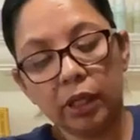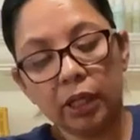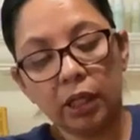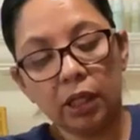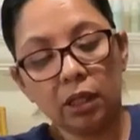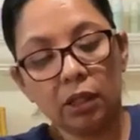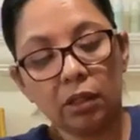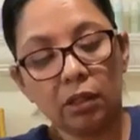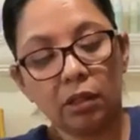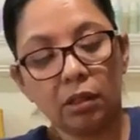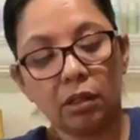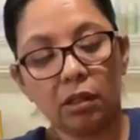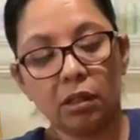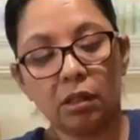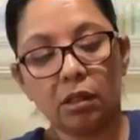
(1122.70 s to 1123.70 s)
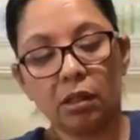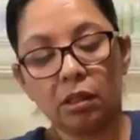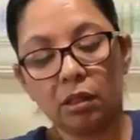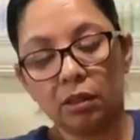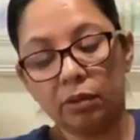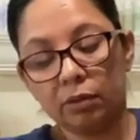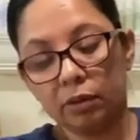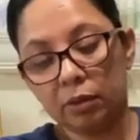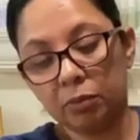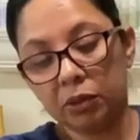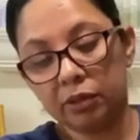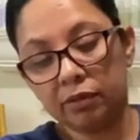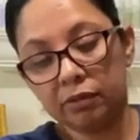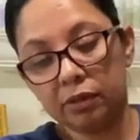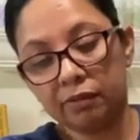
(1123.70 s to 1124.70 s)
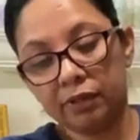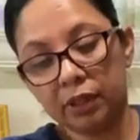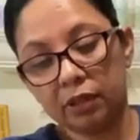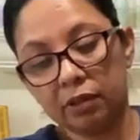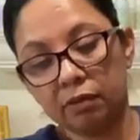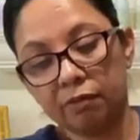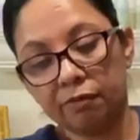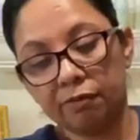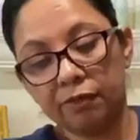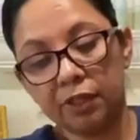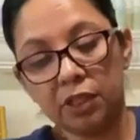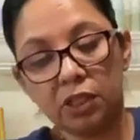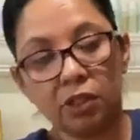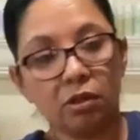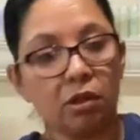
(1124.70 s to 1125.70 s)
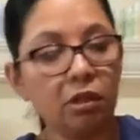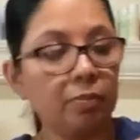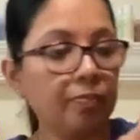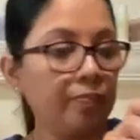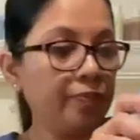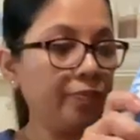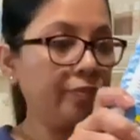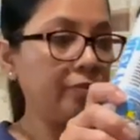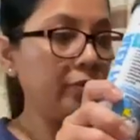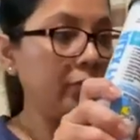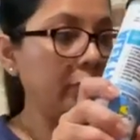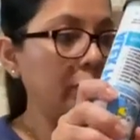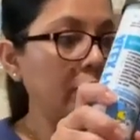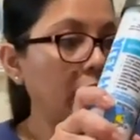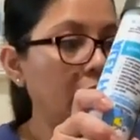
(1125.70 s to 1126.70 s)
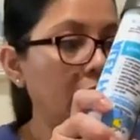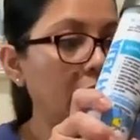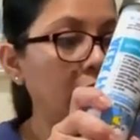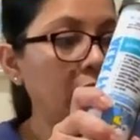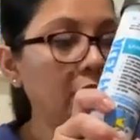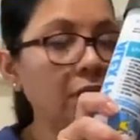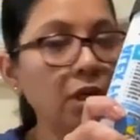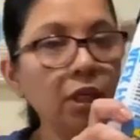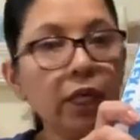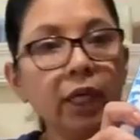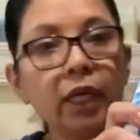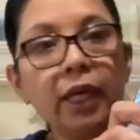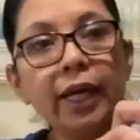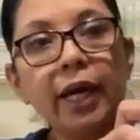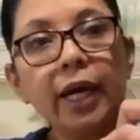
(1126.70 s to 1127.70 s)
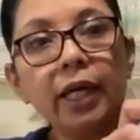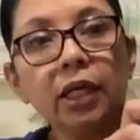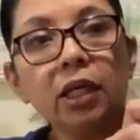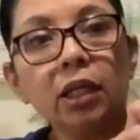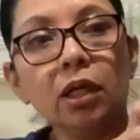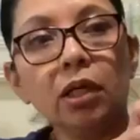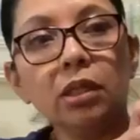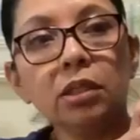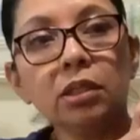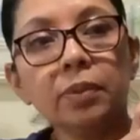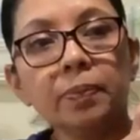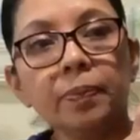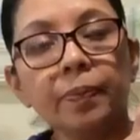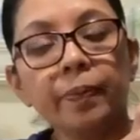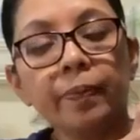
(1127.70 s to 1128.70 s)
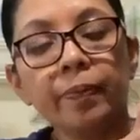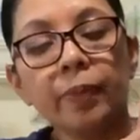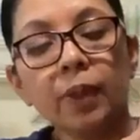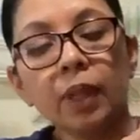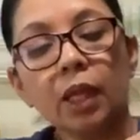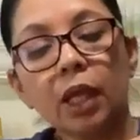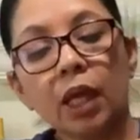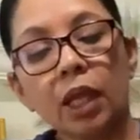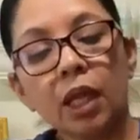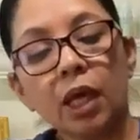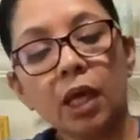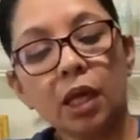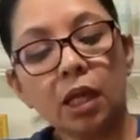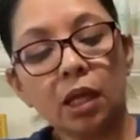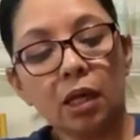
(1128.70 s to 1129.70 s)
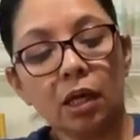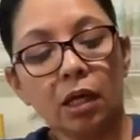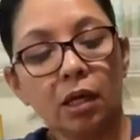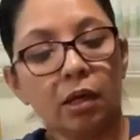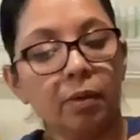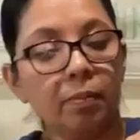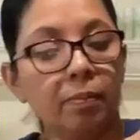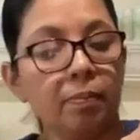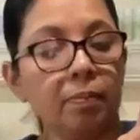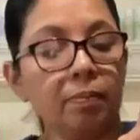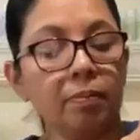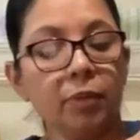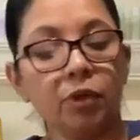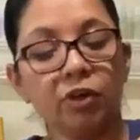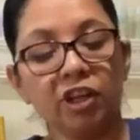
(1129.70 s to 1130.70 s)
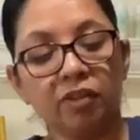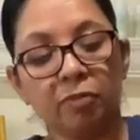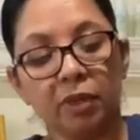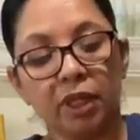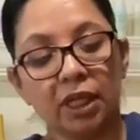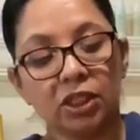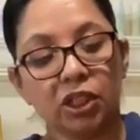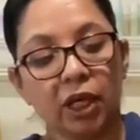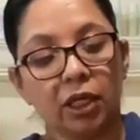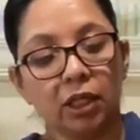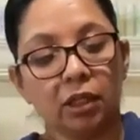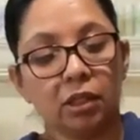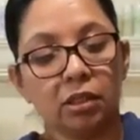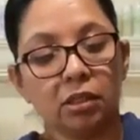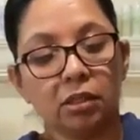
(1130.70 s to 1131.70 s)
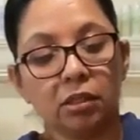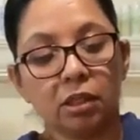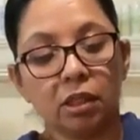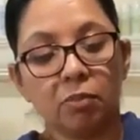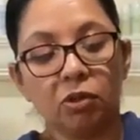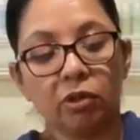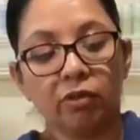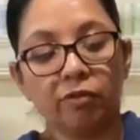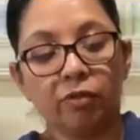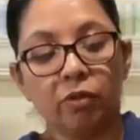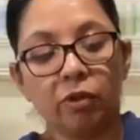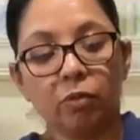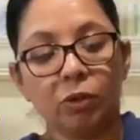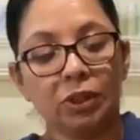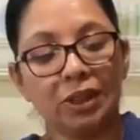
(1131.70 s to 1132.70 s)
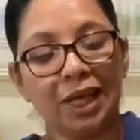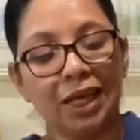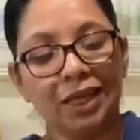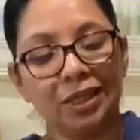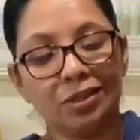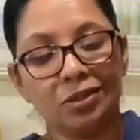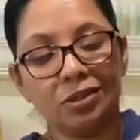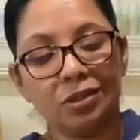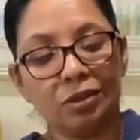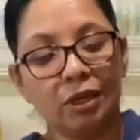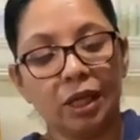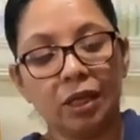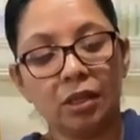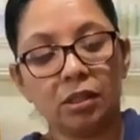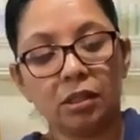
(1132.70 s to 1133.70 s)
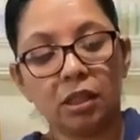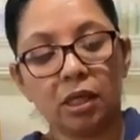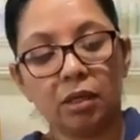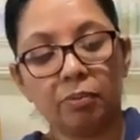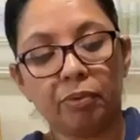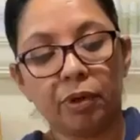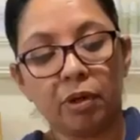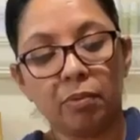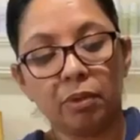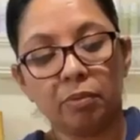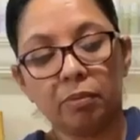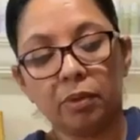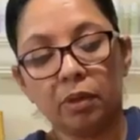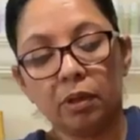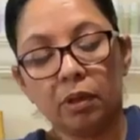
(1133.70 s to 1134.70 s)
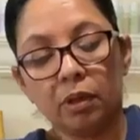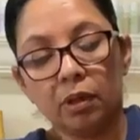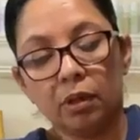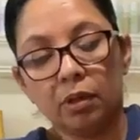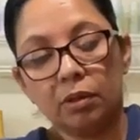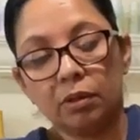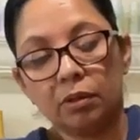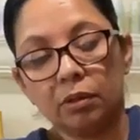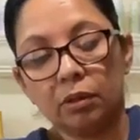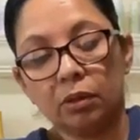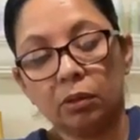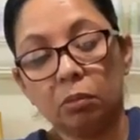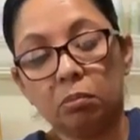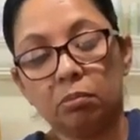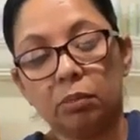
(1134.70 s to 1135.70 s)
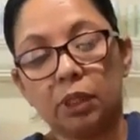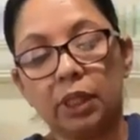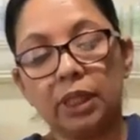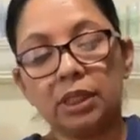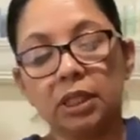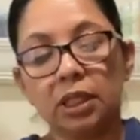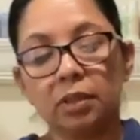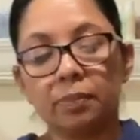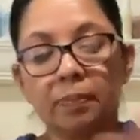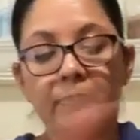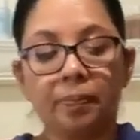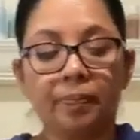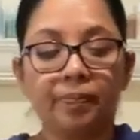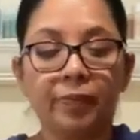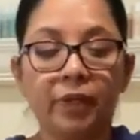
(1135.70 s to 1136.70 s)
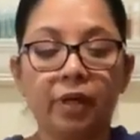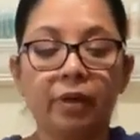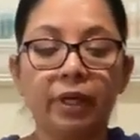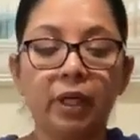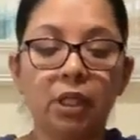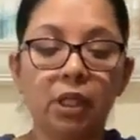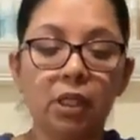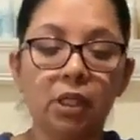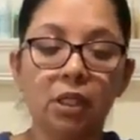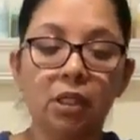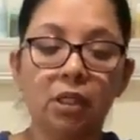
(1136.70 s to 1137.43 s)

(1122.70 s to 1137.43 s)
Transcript: like, I'm gonna see if I can finish it all up, like a high gloss, and then it'll give me that shininess that I'm looking for, which I can do that. It's not a problem. Oh, and that's it. All right.